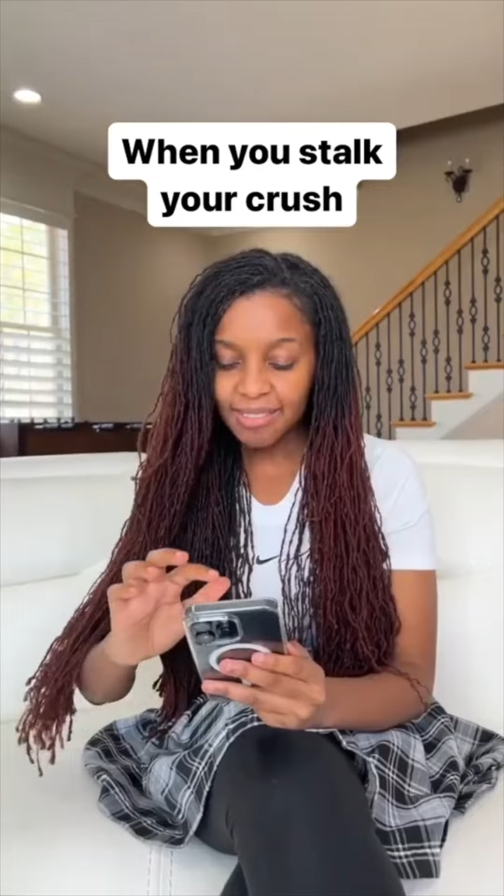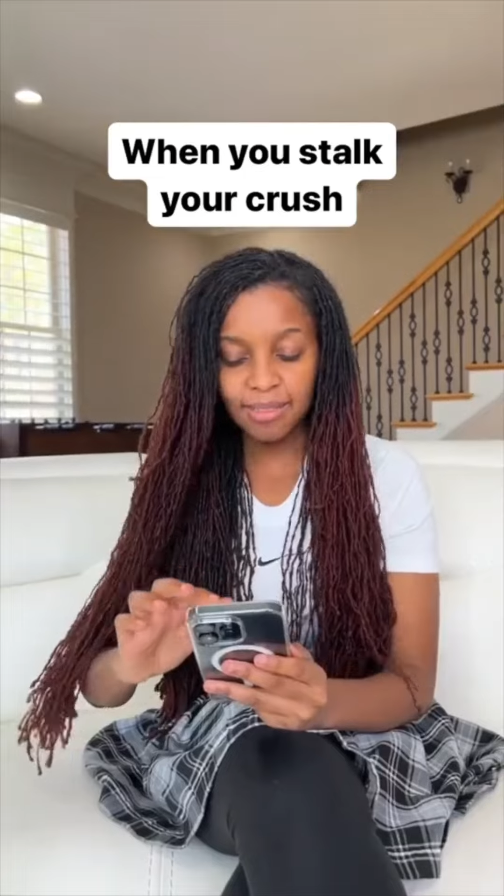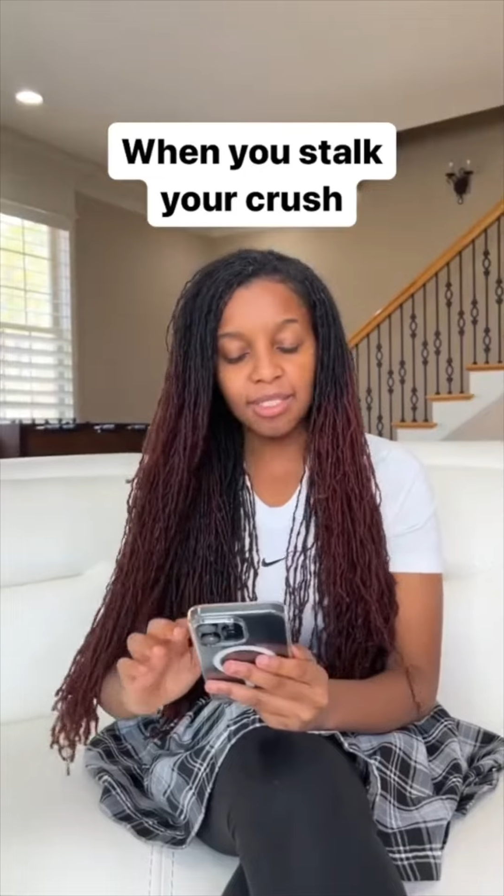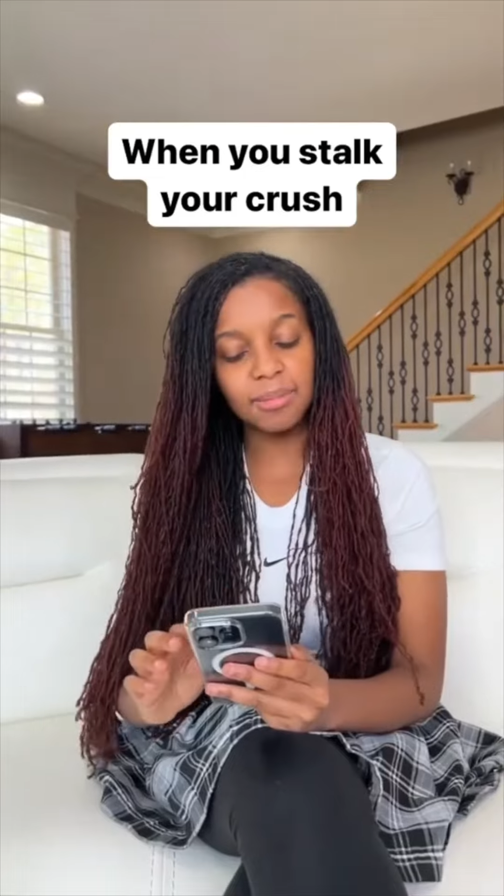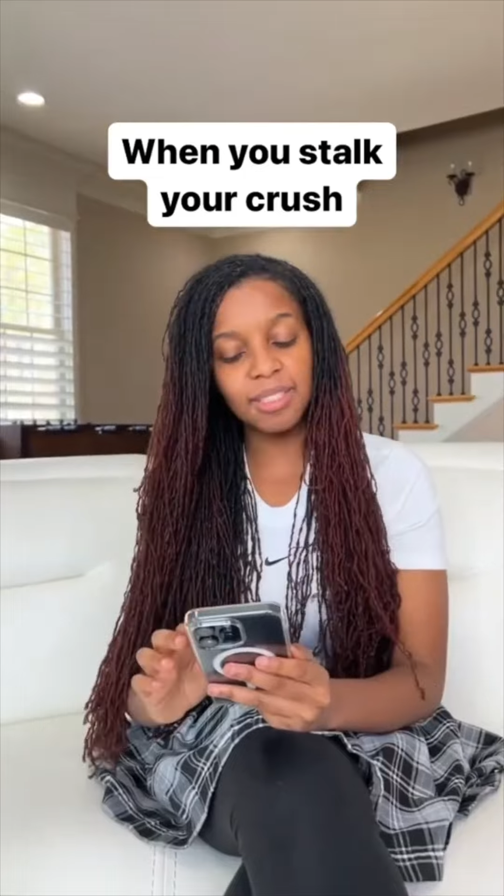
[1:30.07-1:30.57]

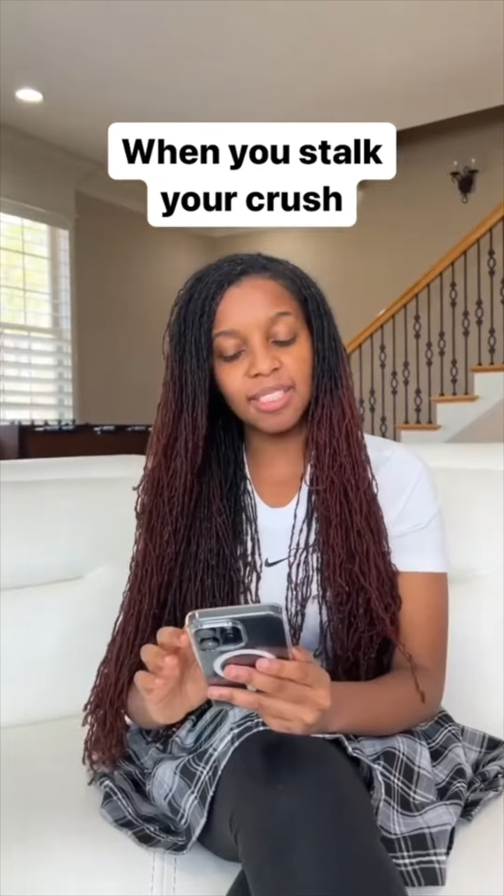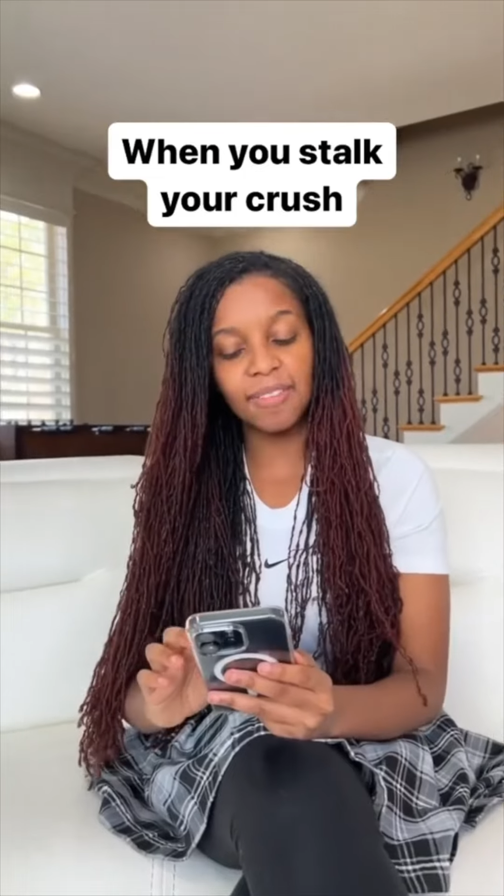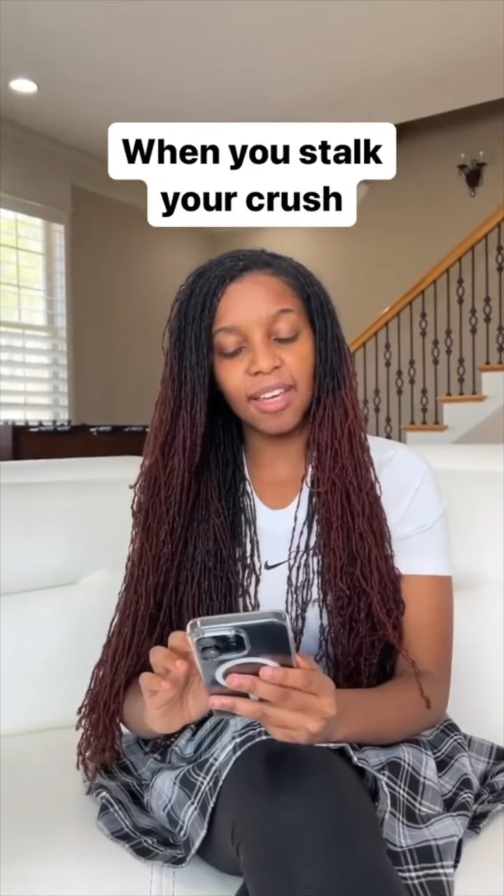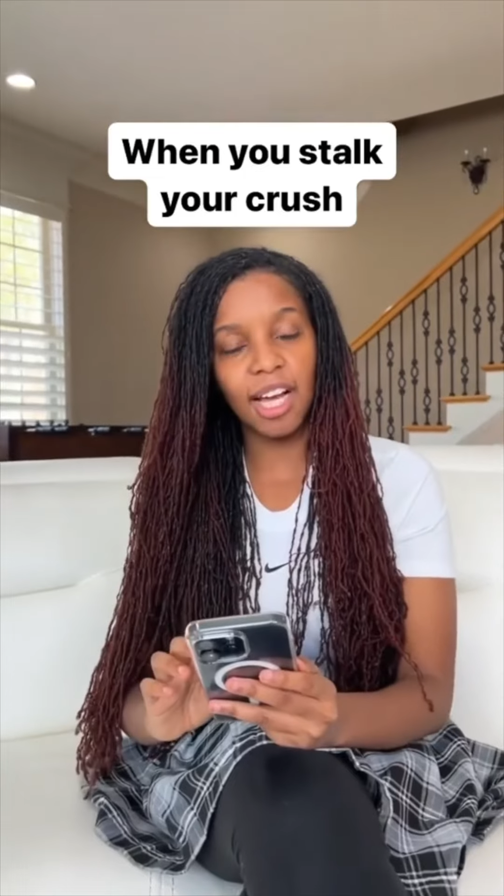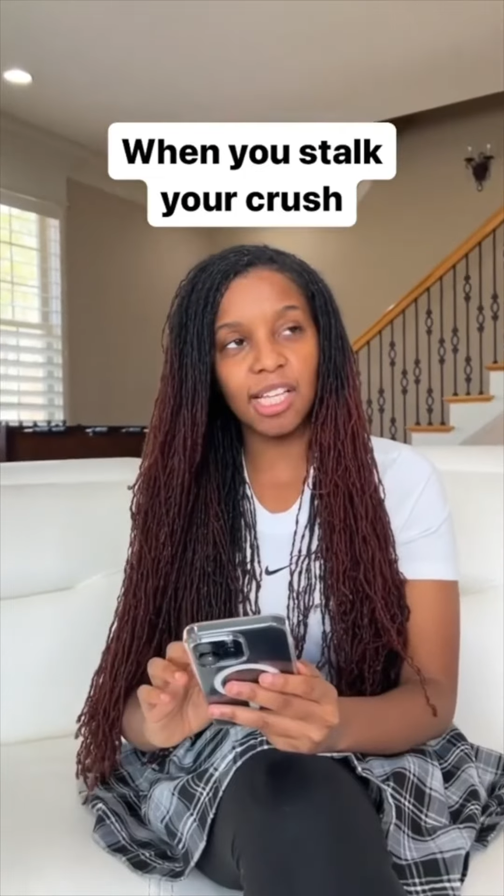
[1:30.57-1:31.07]
Let me see if he
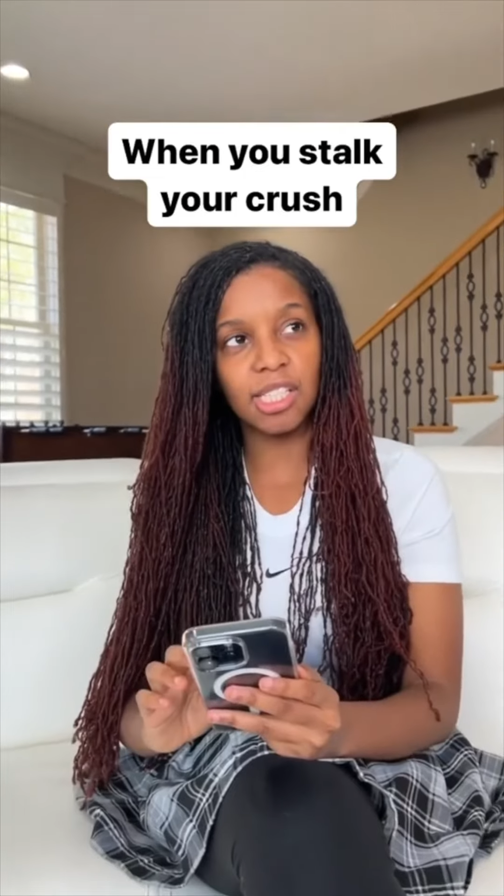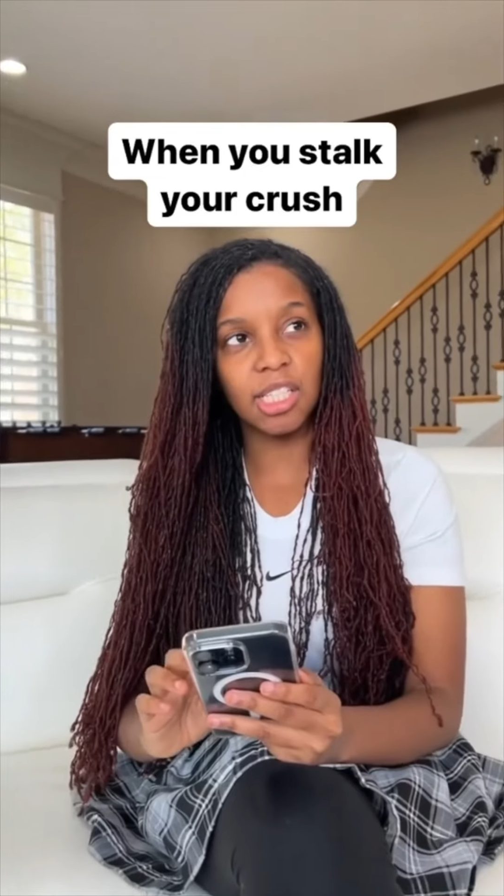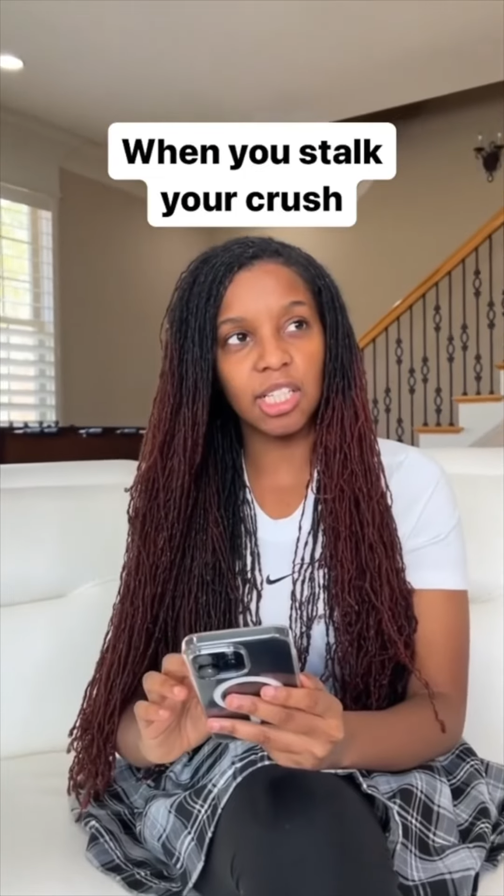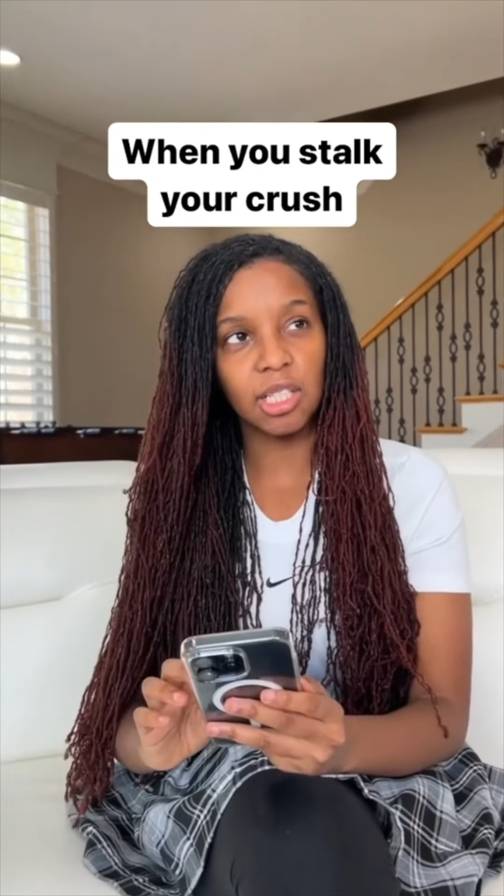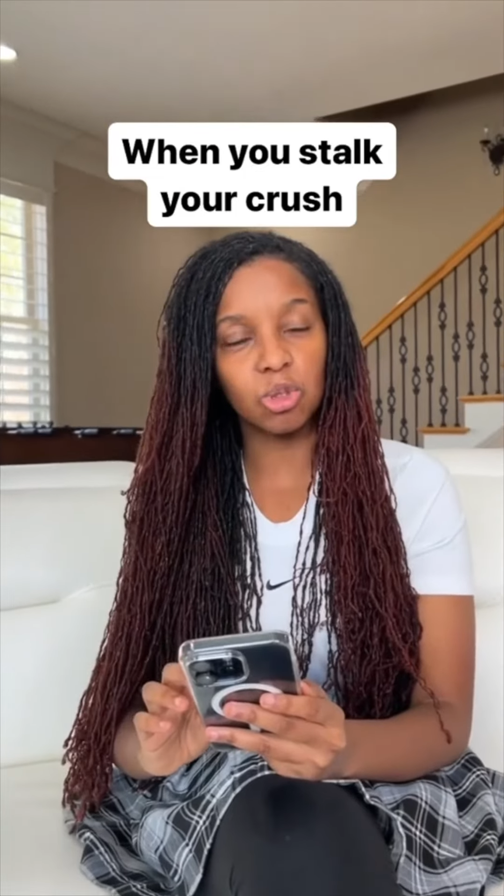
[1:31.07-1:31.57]
has a
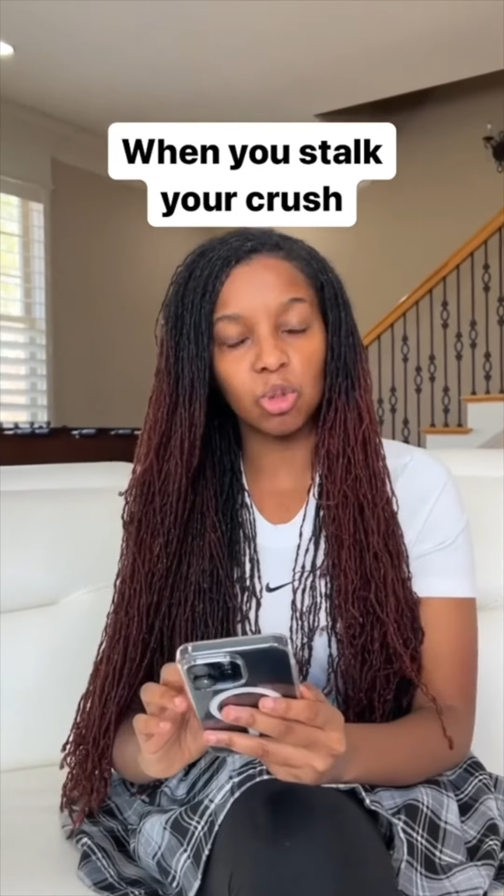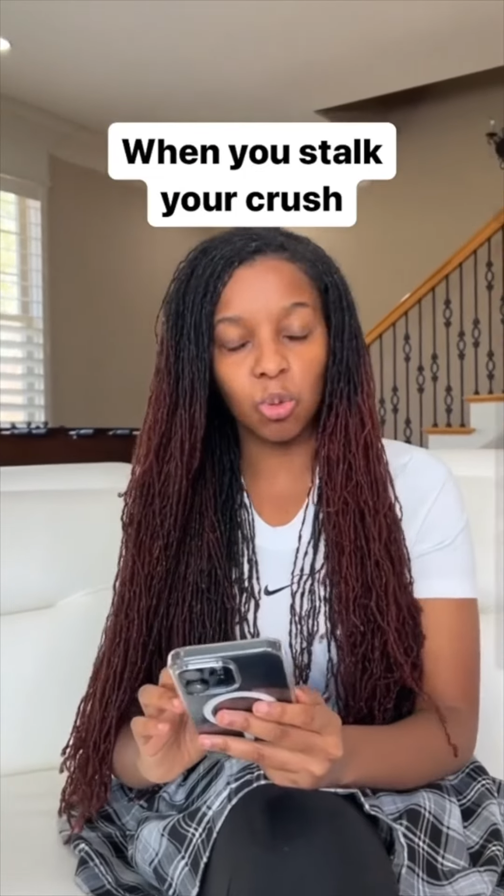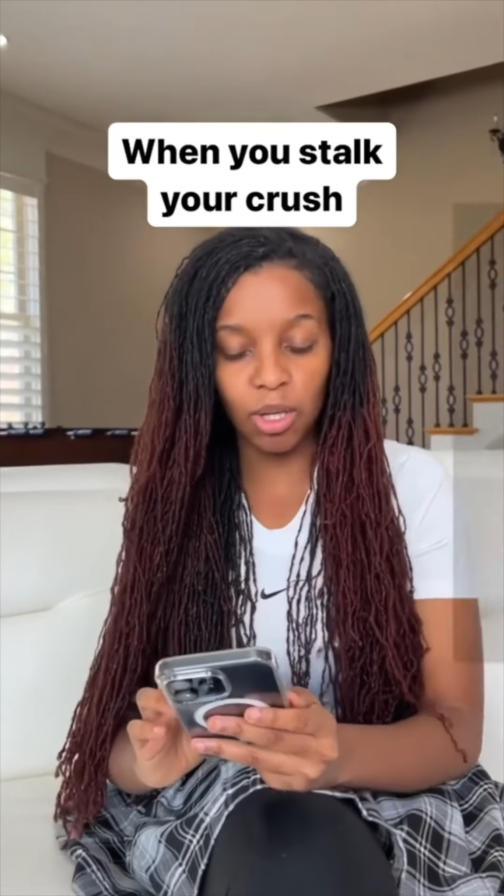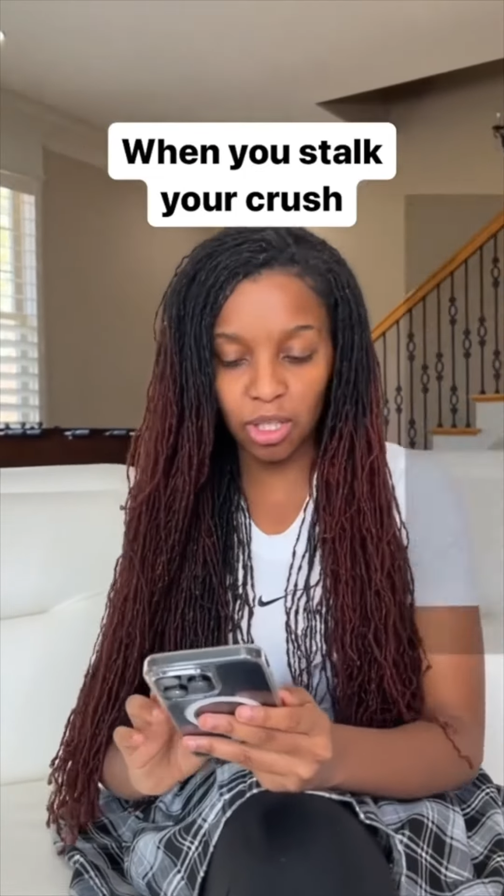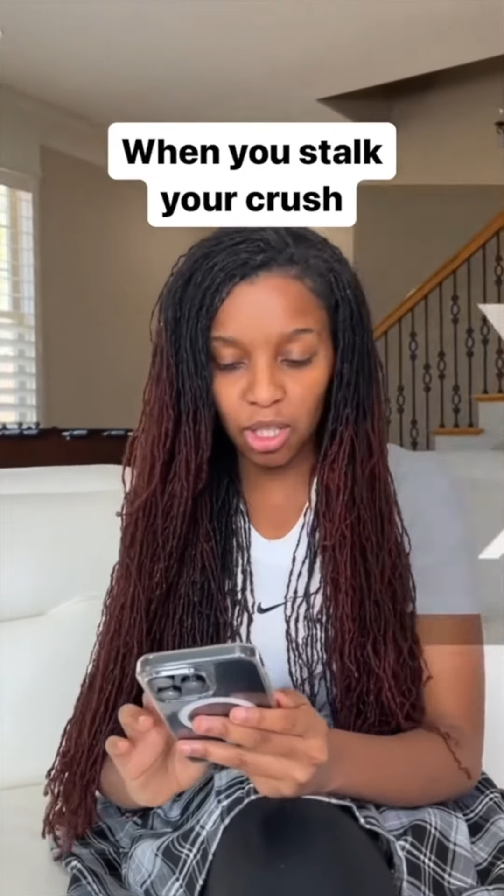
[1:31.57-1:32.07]
uh, Twitter.